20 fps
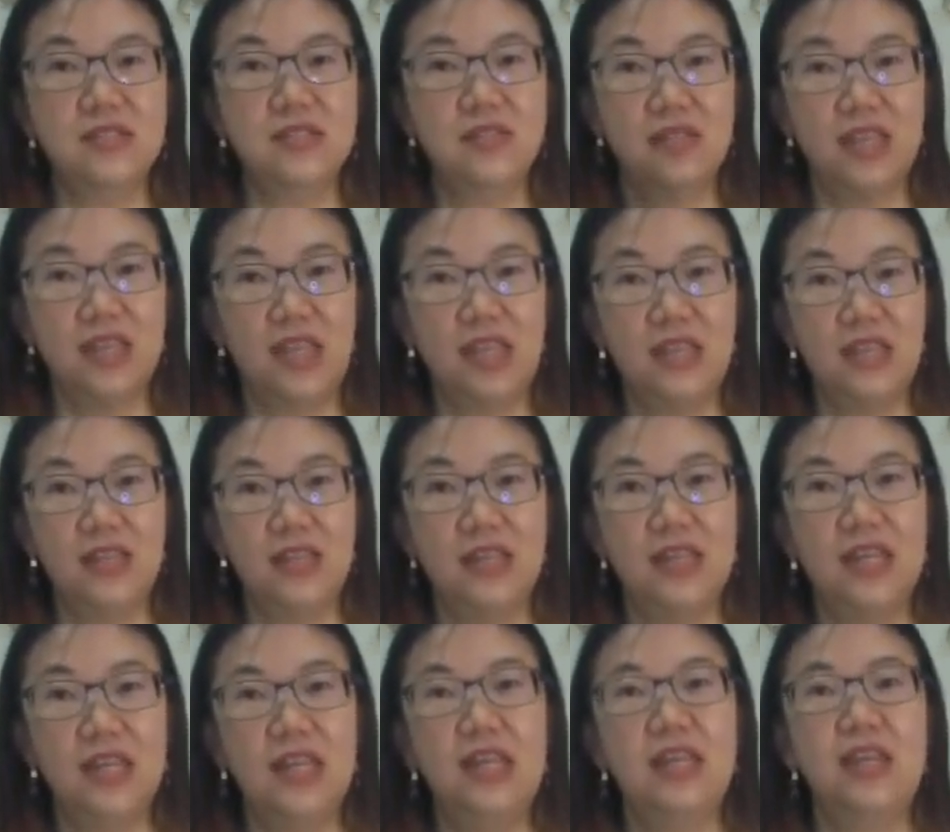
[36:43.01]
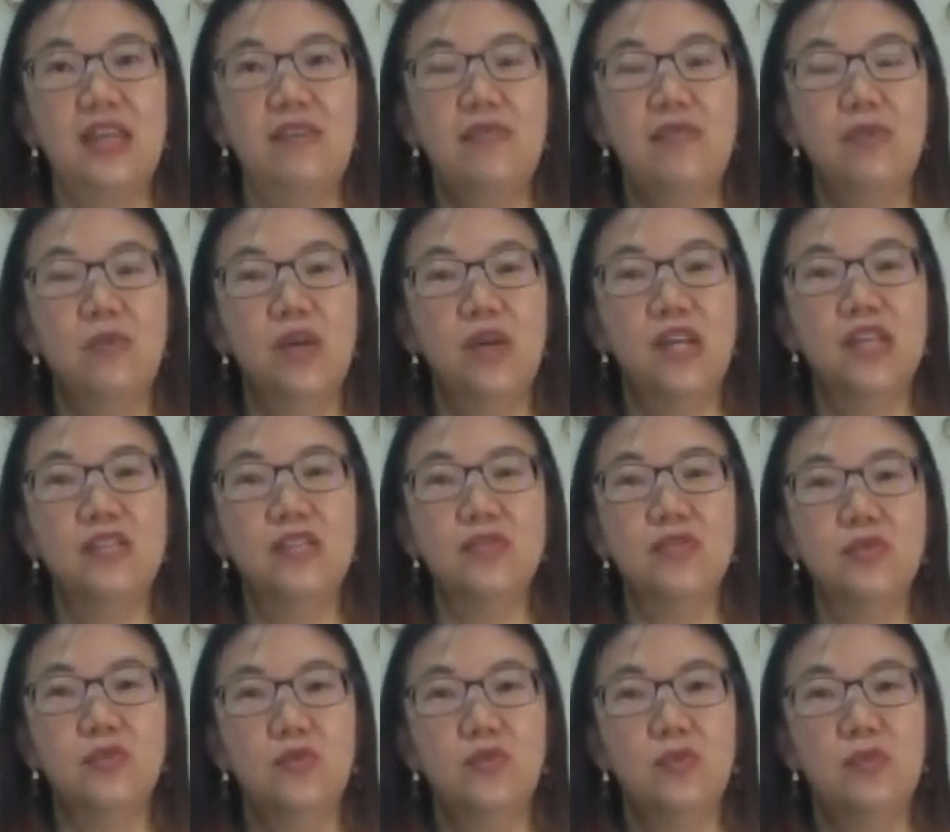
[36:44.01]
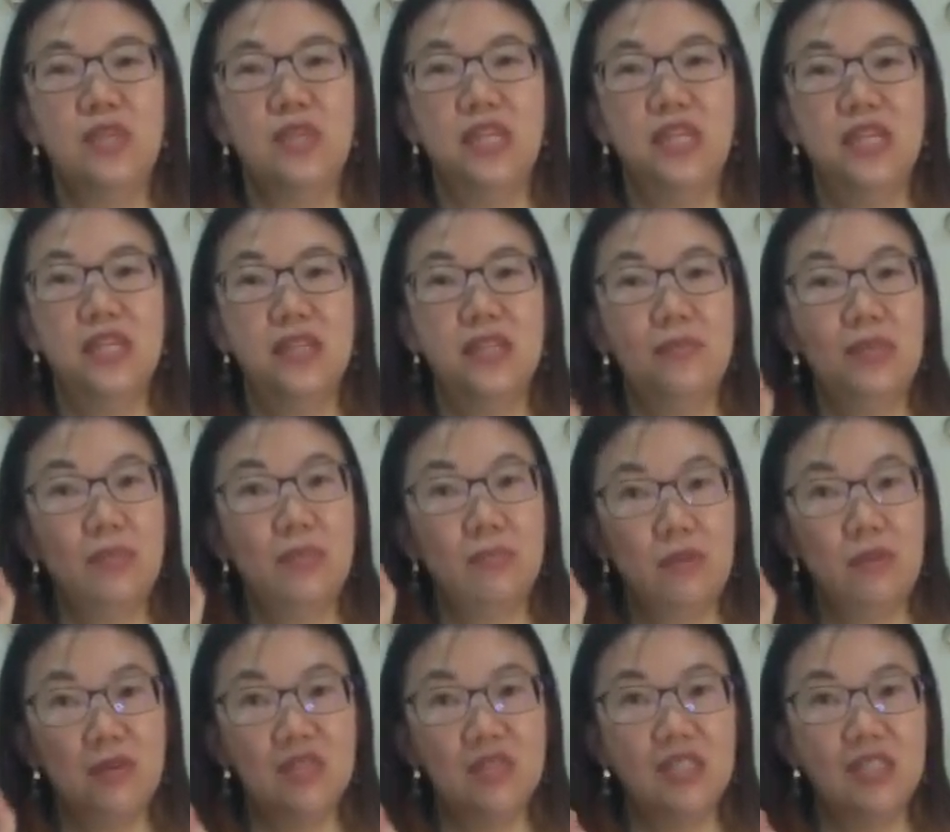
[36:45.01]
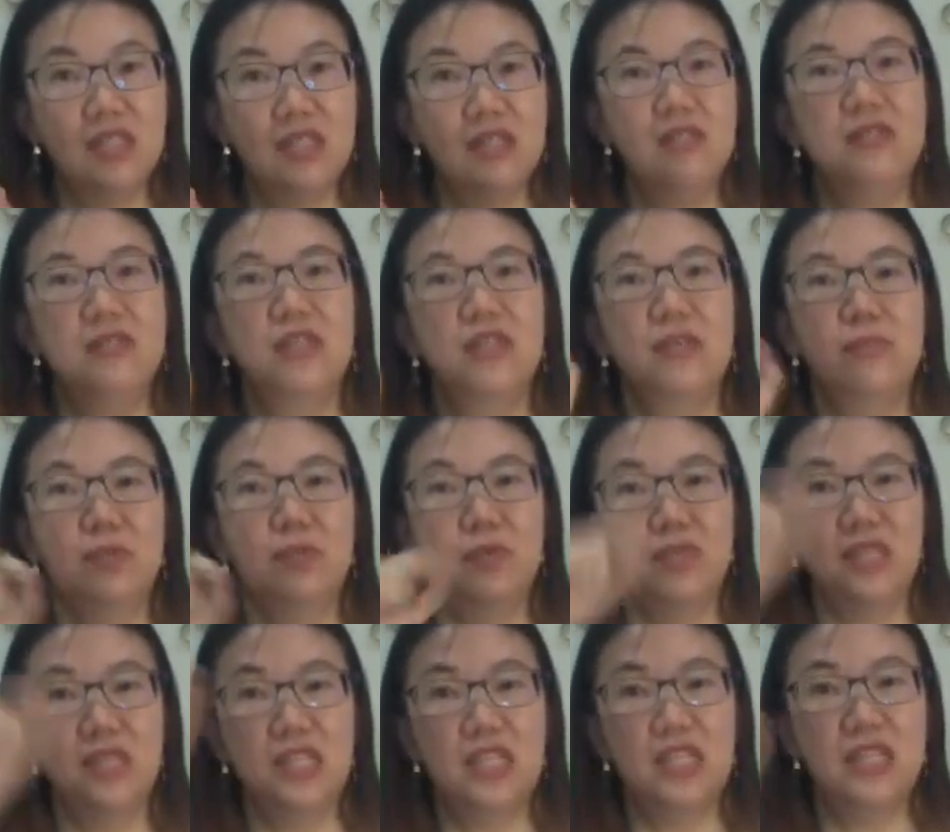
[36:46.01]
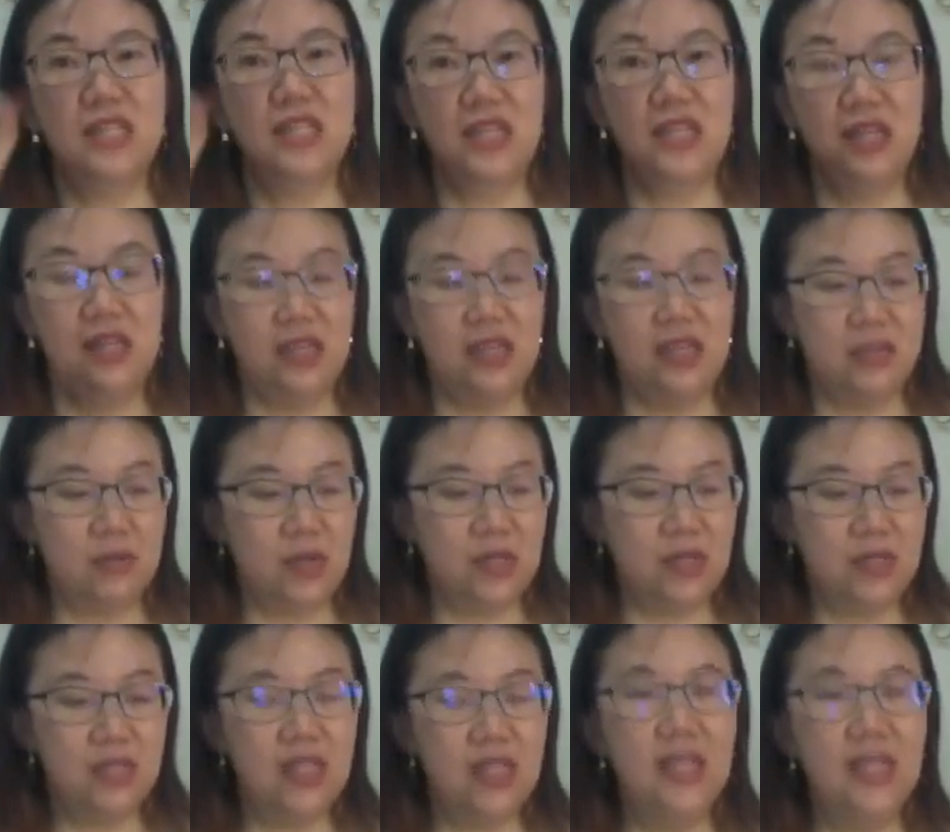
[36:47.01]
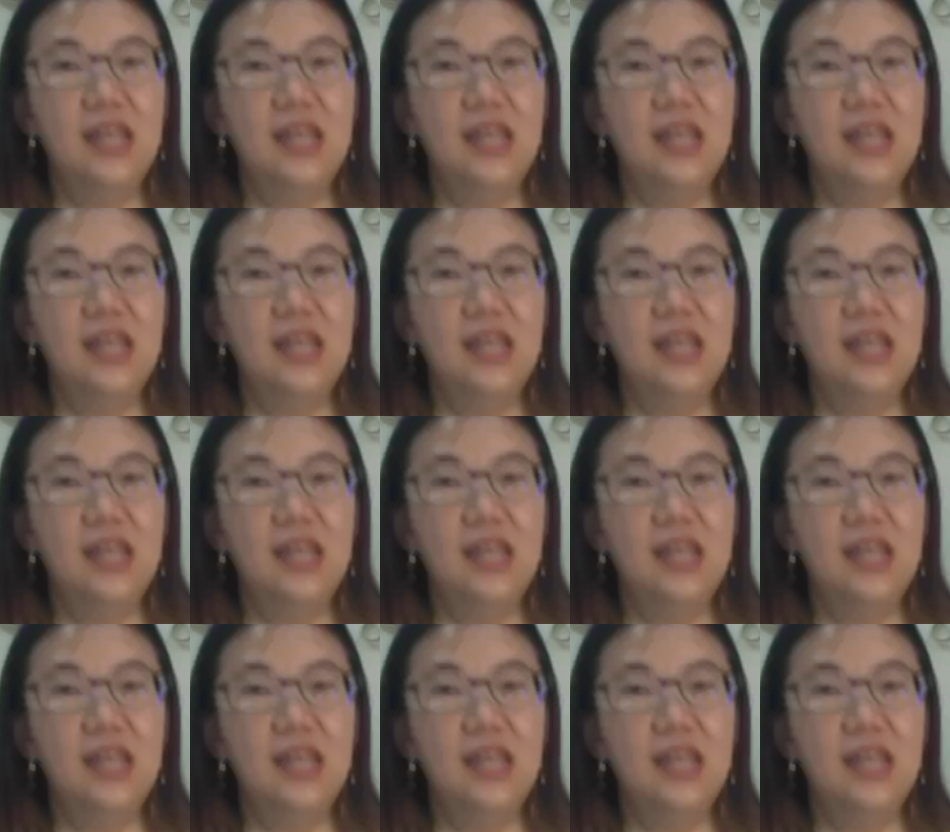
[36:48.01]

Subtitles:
Okay, if you want to be a little bit more detailed, you can put the inner ear as well.